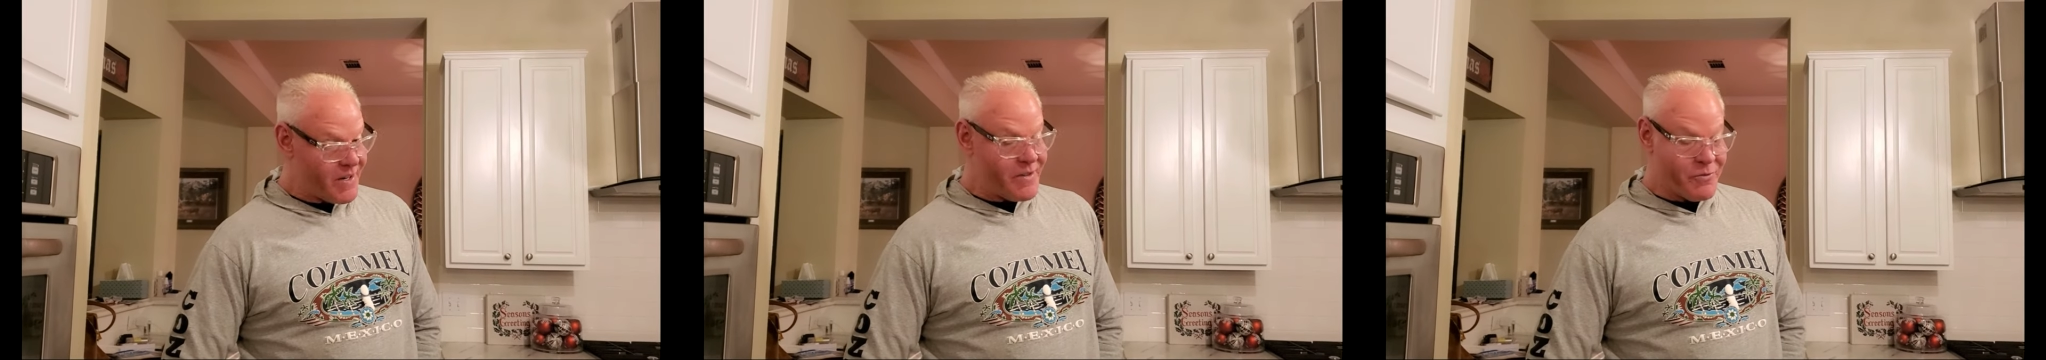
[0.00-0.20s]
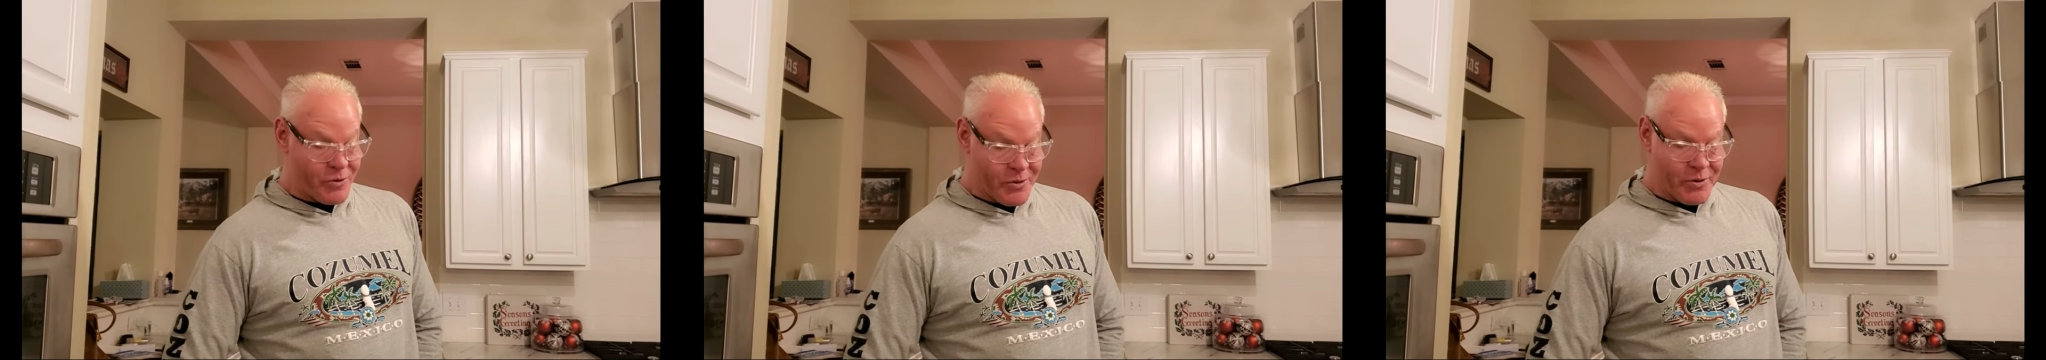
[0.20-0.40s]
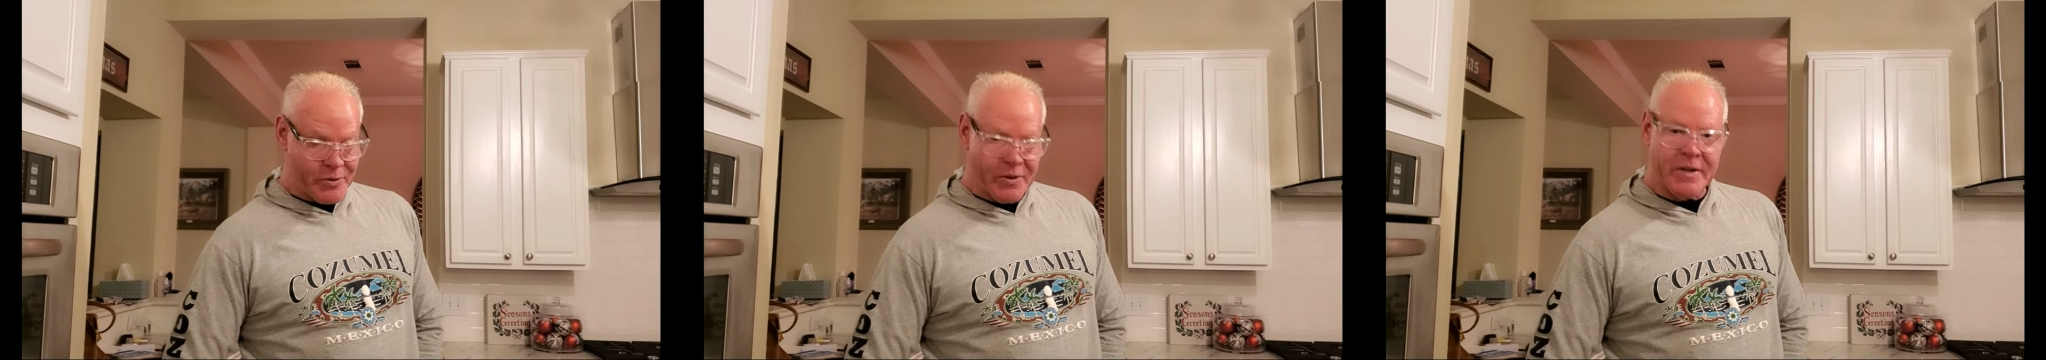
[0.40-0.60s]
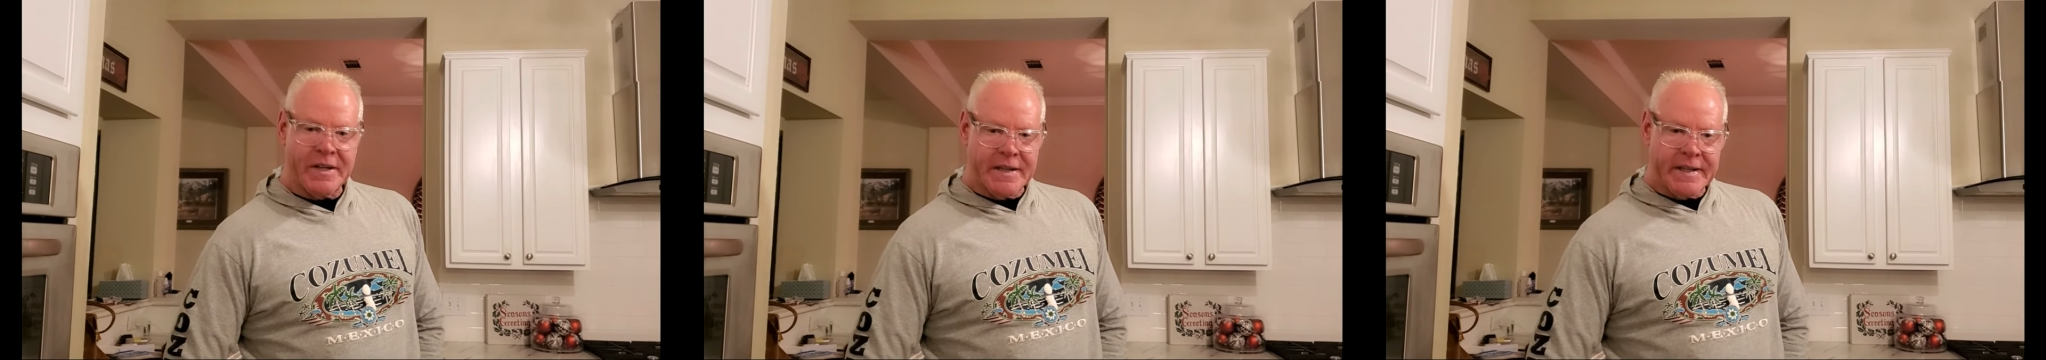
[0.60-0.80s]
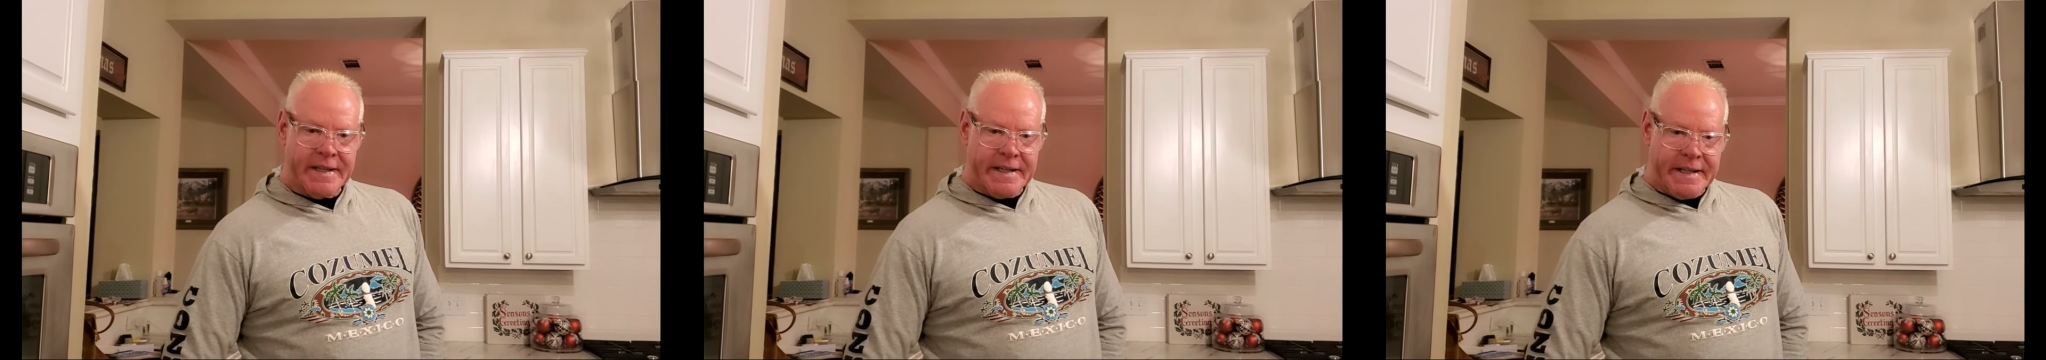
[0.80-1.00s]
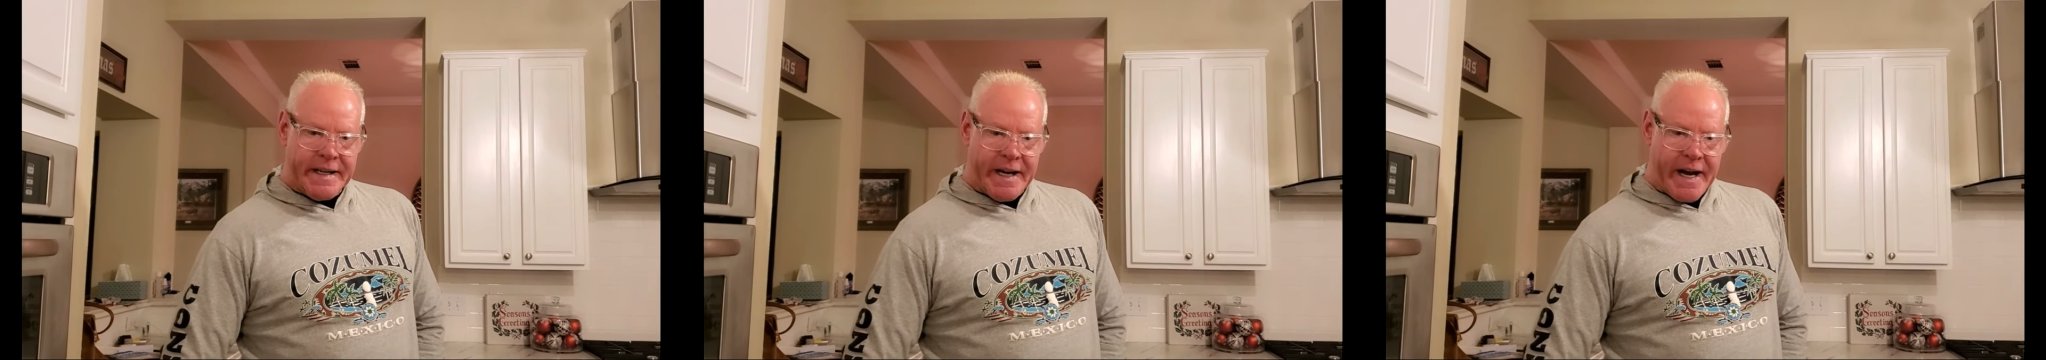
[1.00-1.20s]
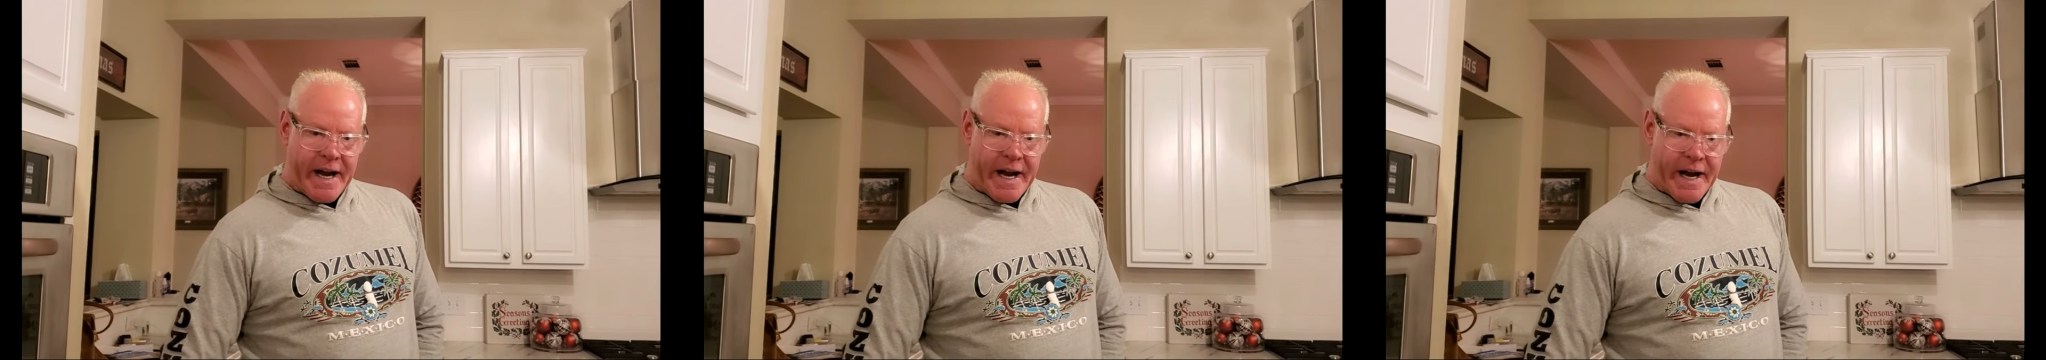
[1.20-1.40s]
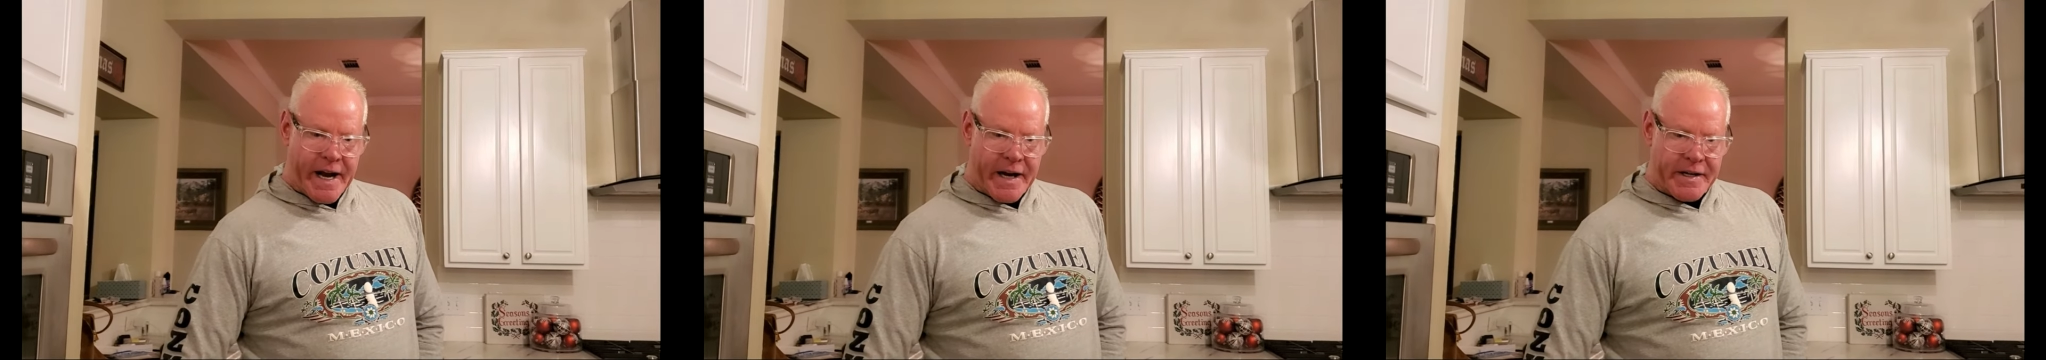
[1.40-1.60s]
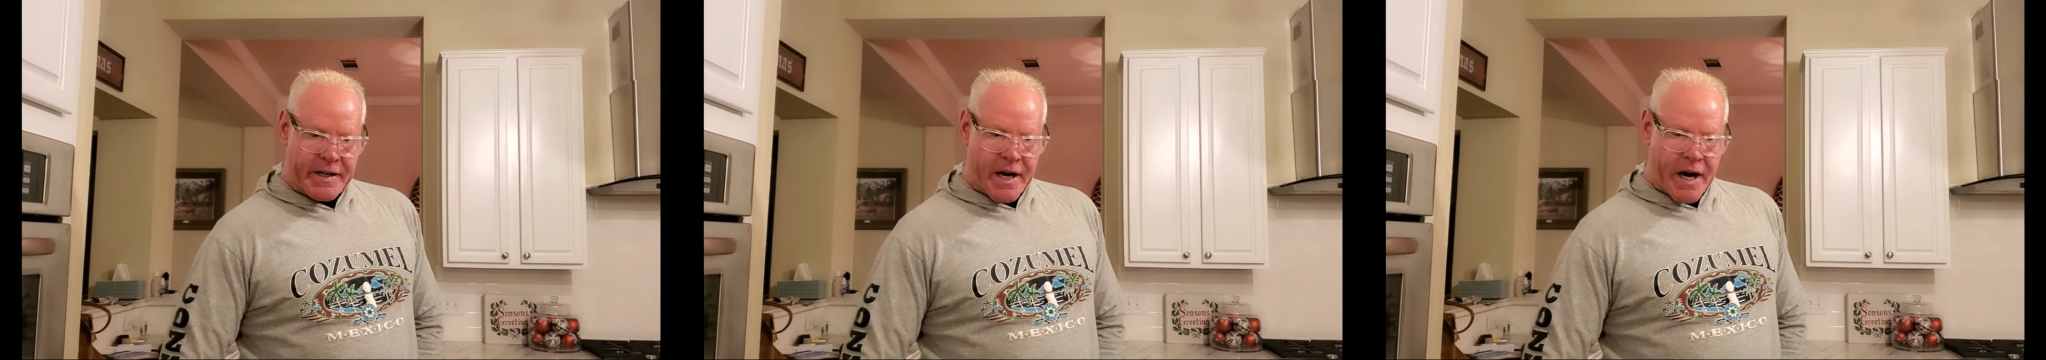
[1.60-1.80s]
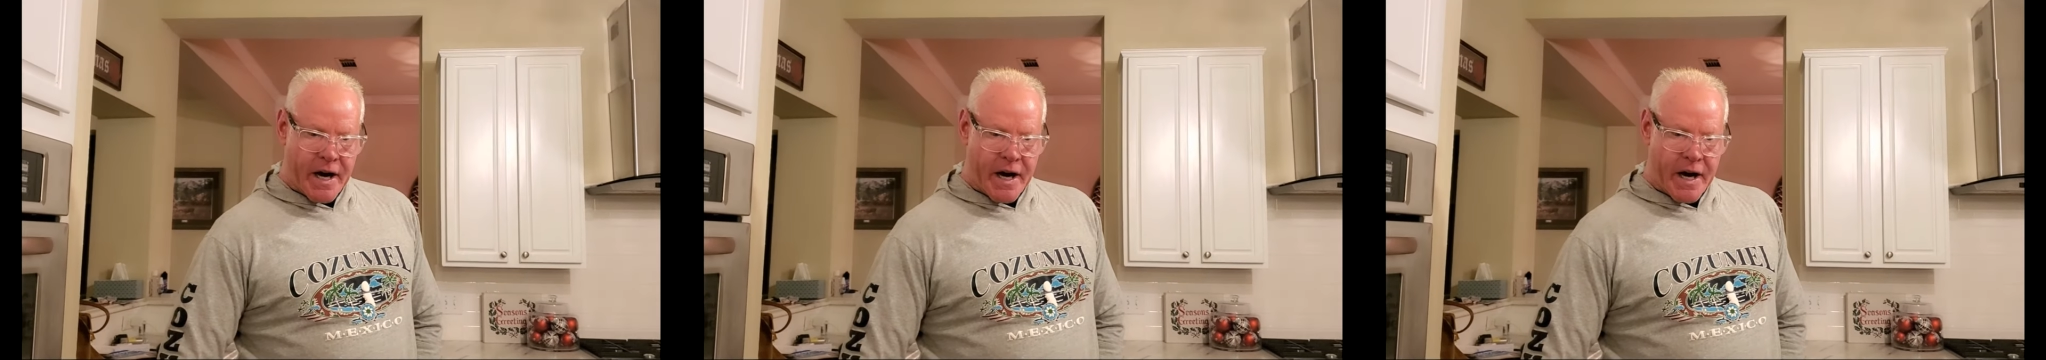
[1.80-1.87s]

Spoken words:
frugal, and